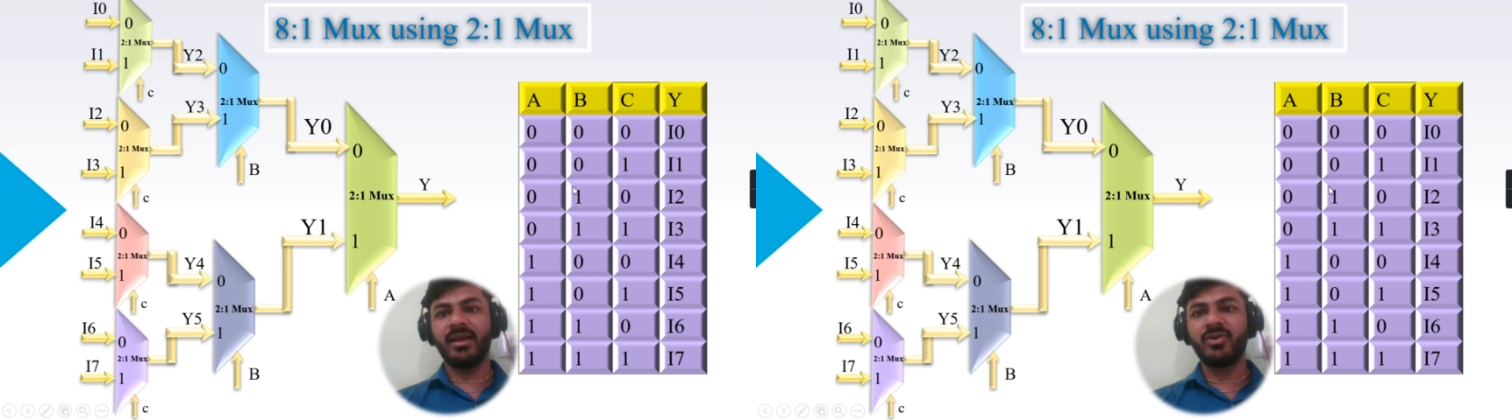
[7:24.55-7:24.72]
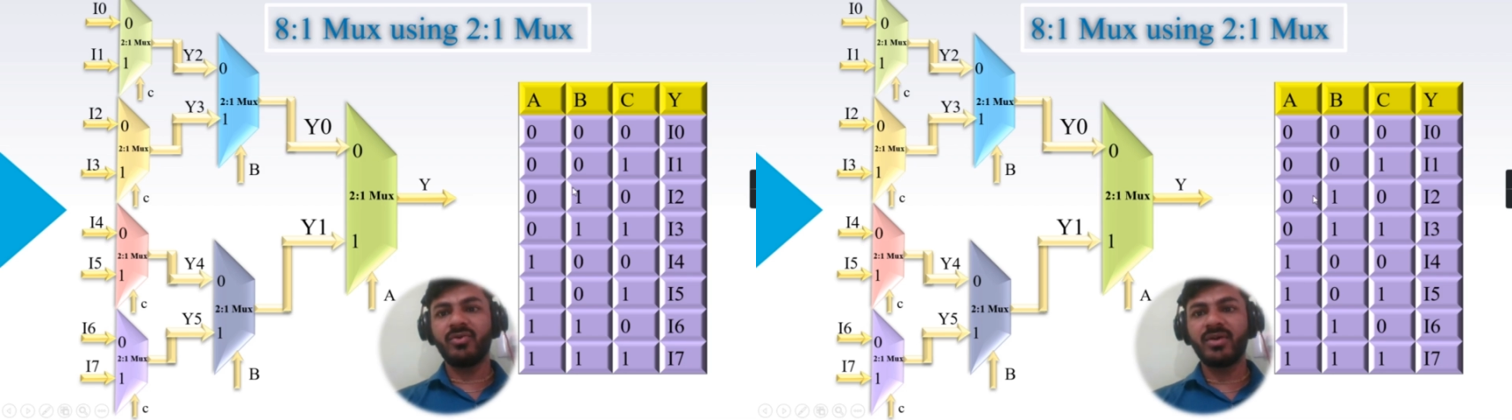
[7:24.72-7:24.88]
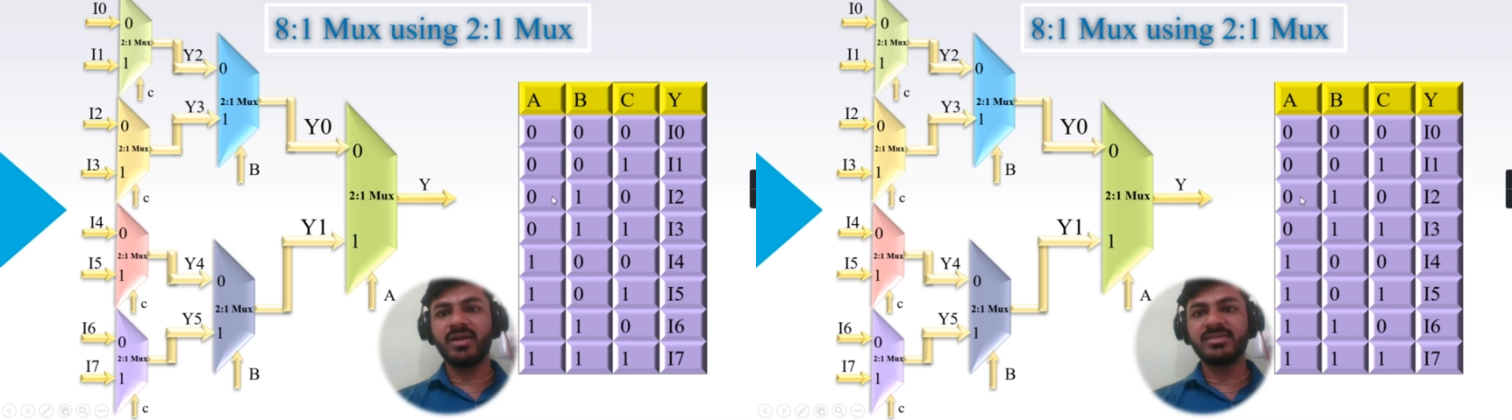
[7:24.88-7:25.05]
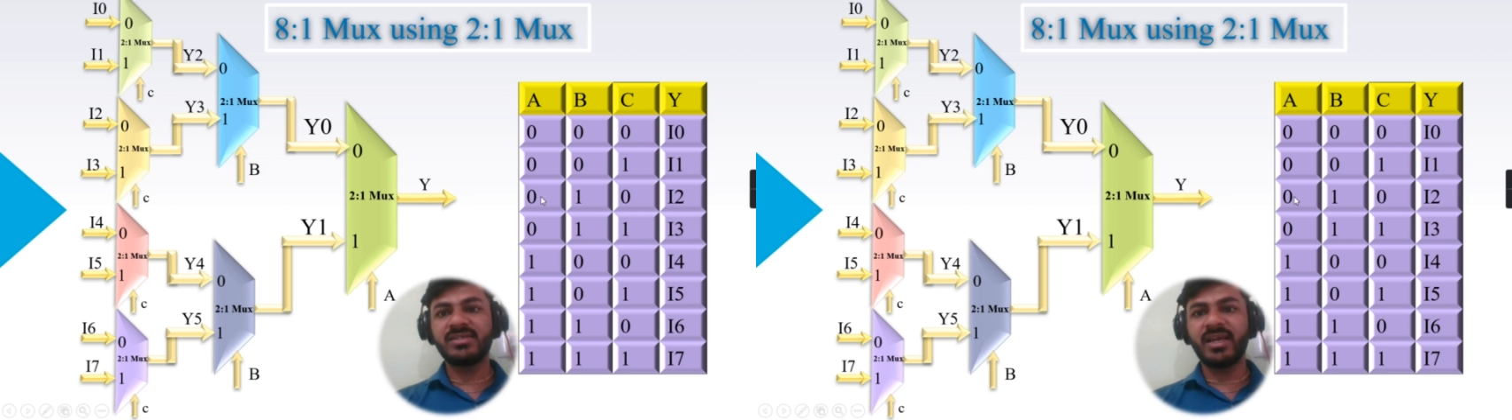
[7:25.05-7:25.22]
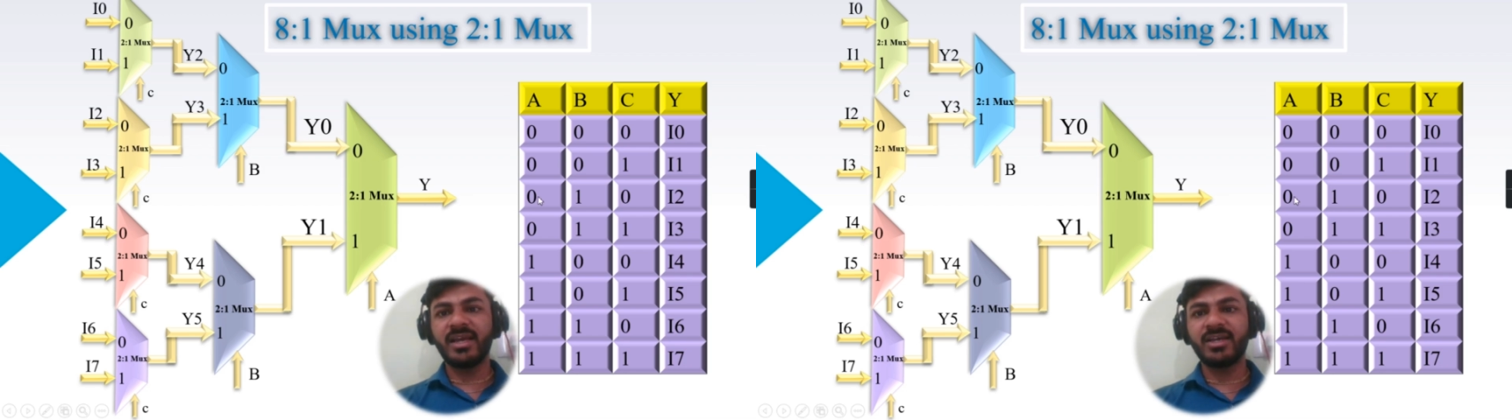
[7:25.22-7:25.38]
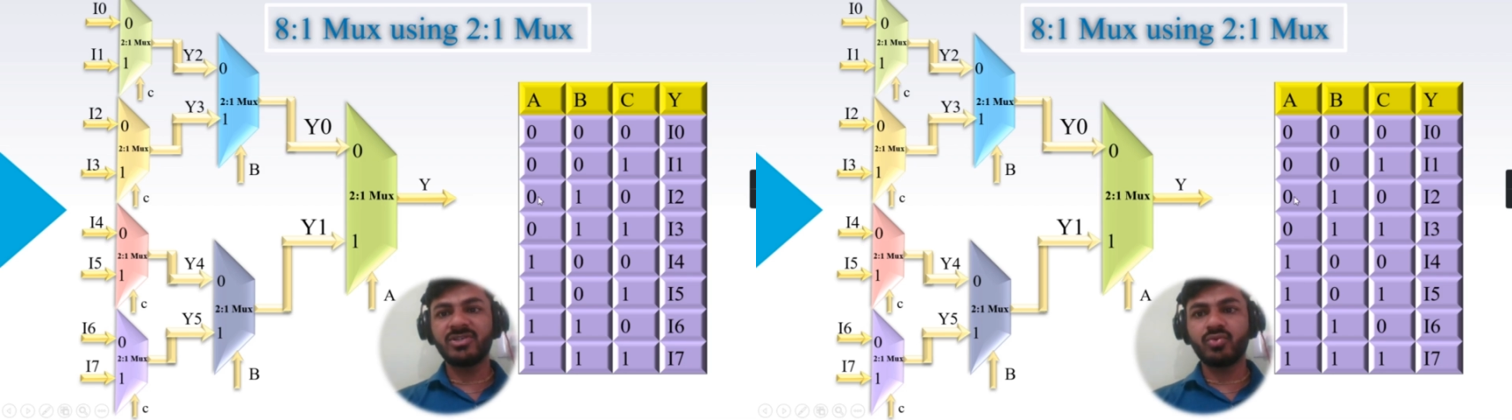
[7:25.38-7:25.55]
Here you can
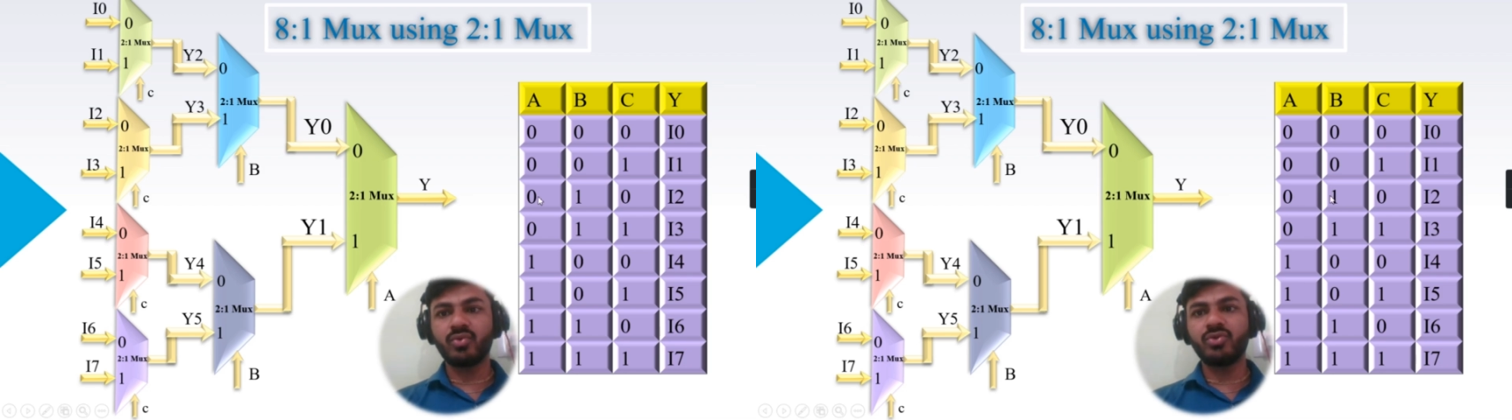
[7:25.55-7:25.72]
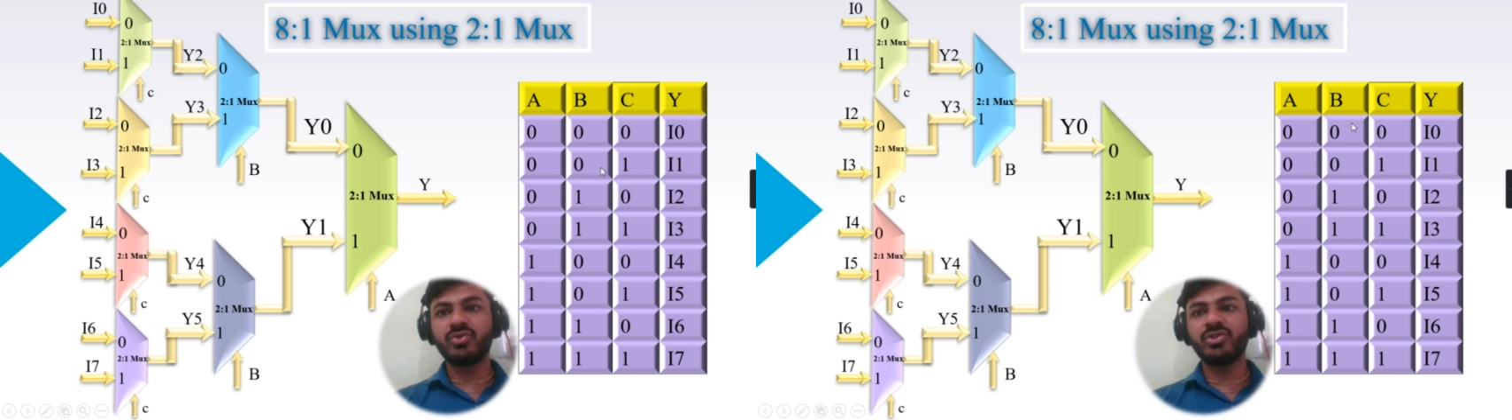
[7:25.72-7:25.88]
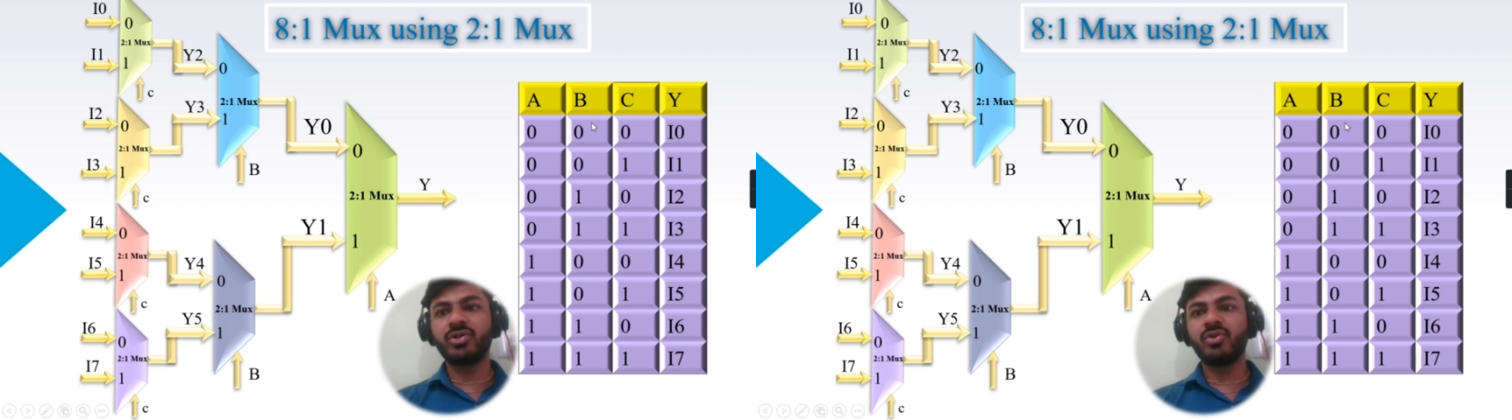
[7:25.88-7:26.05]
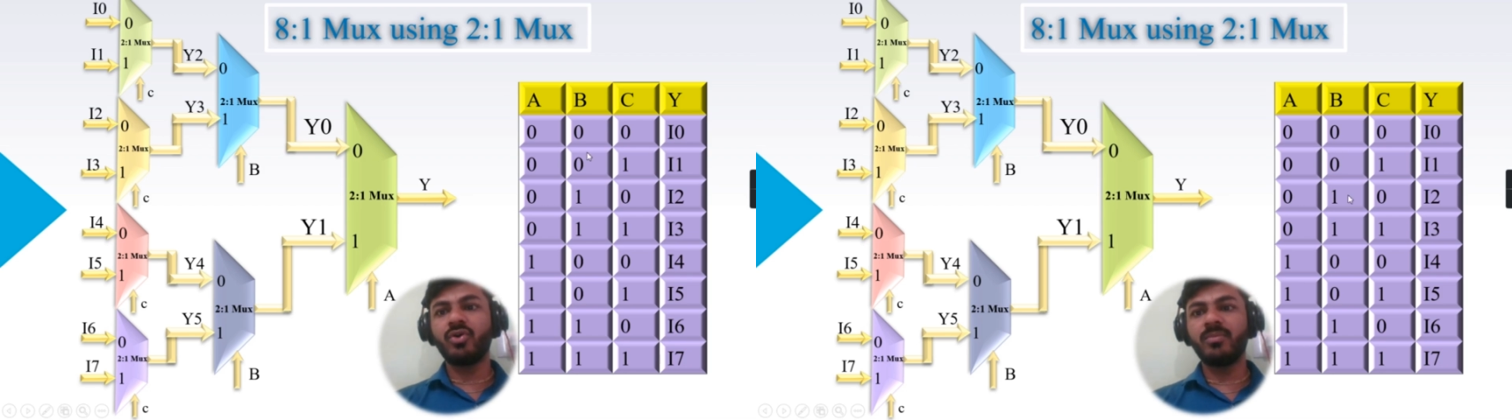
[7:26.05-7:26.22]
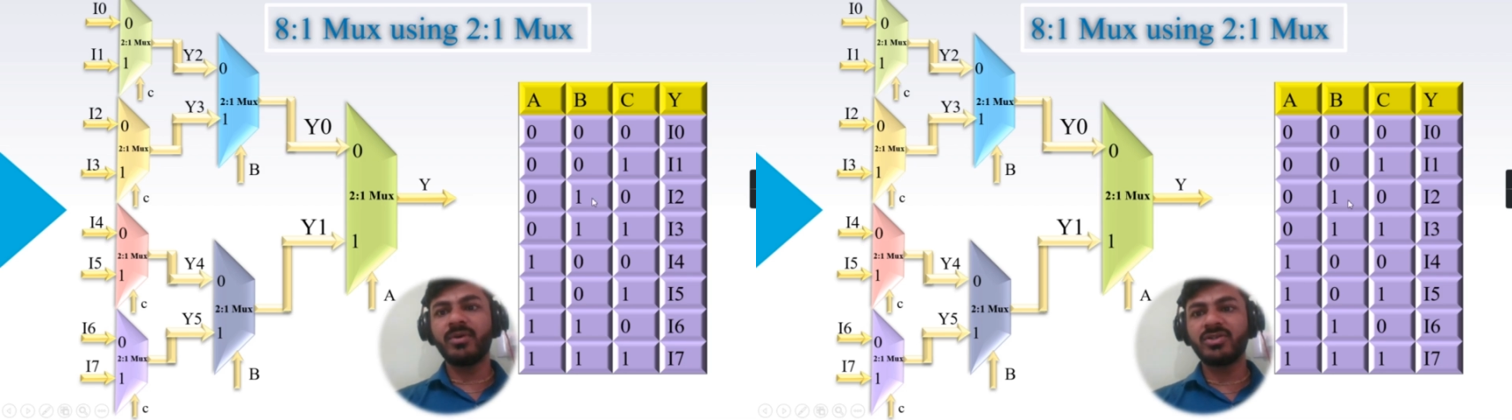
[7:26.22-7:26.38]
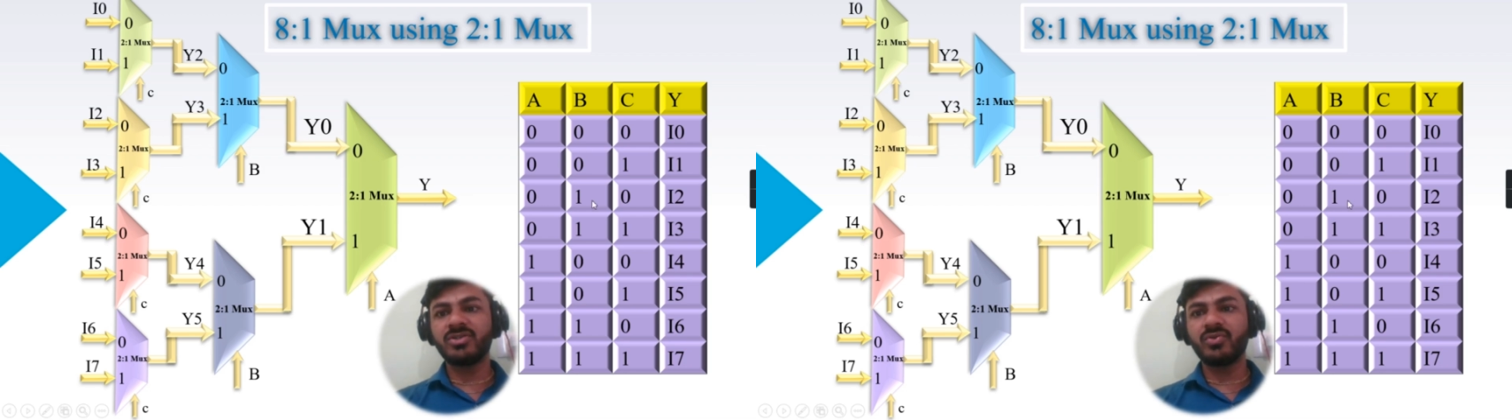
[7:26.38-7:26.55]
see A is equal to 0,
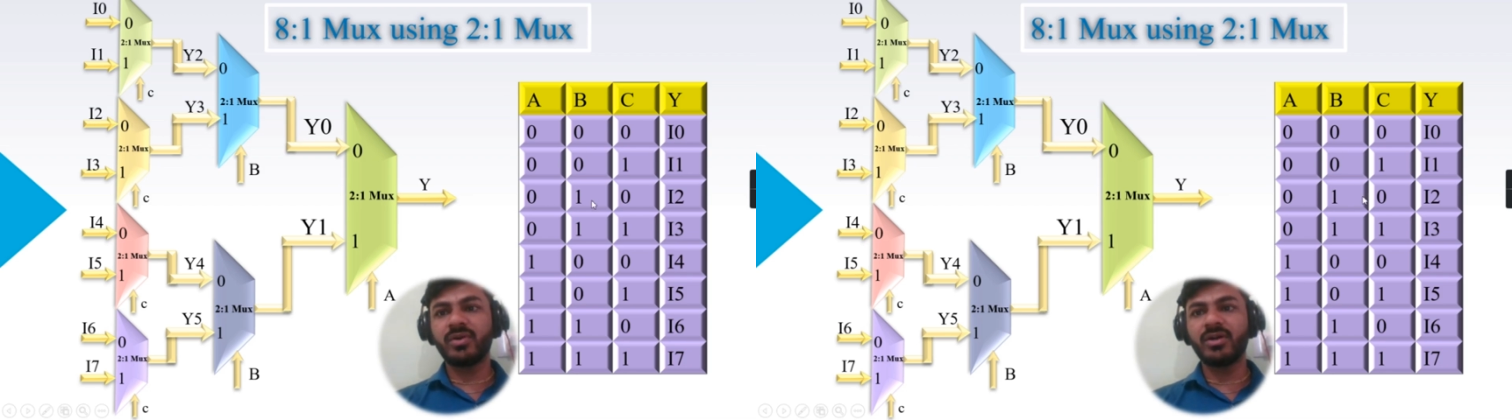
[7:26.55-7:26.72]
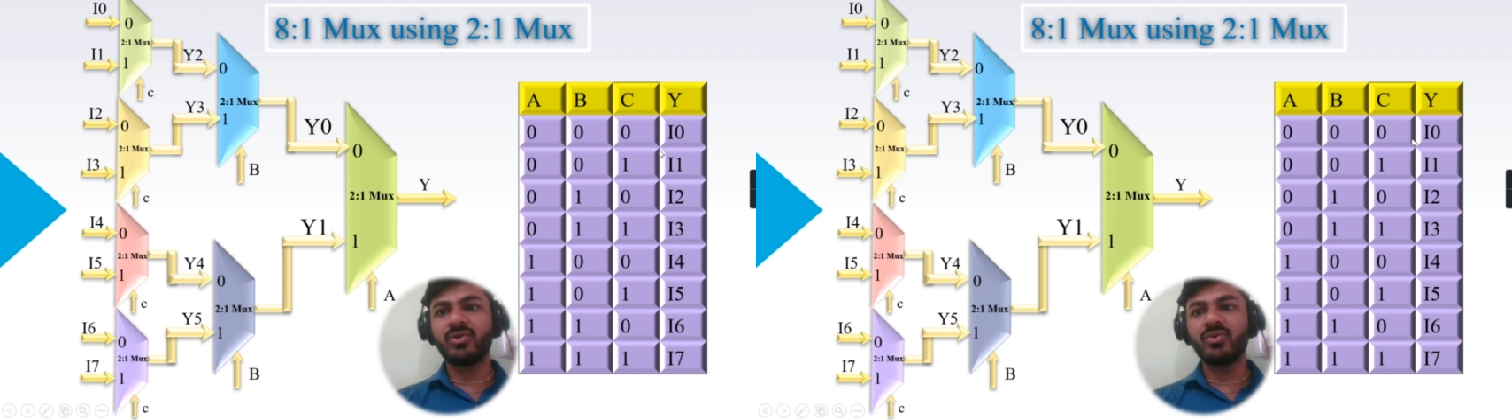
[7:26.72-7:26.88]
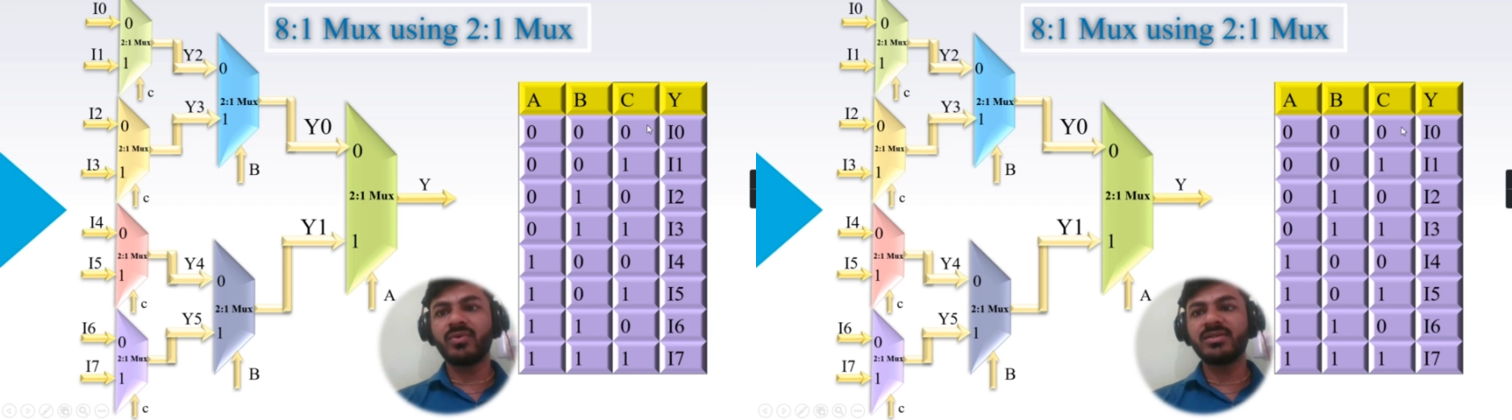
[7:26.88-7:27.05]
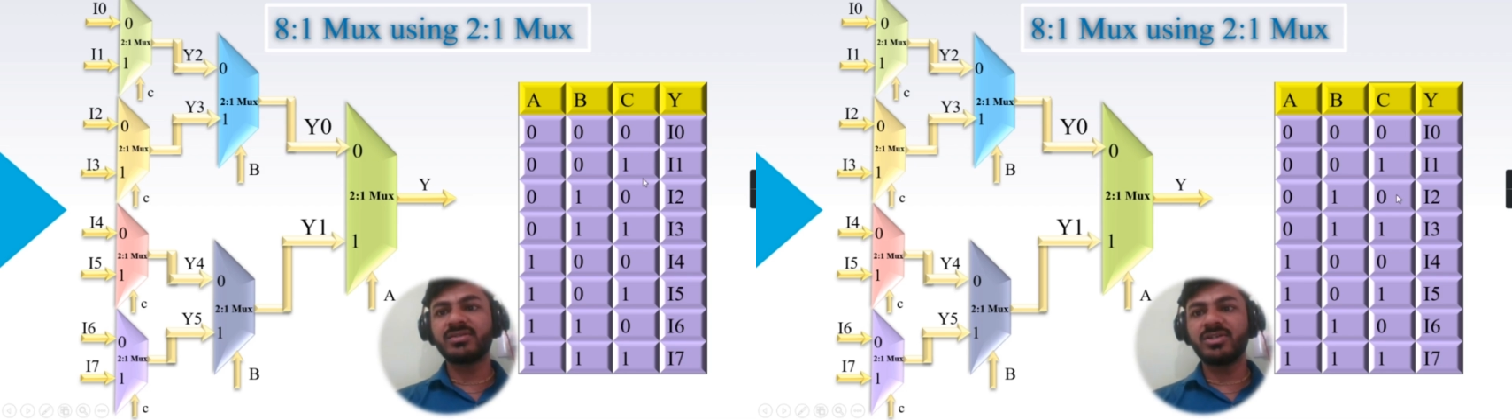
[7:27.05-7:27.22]
B is equal to 1,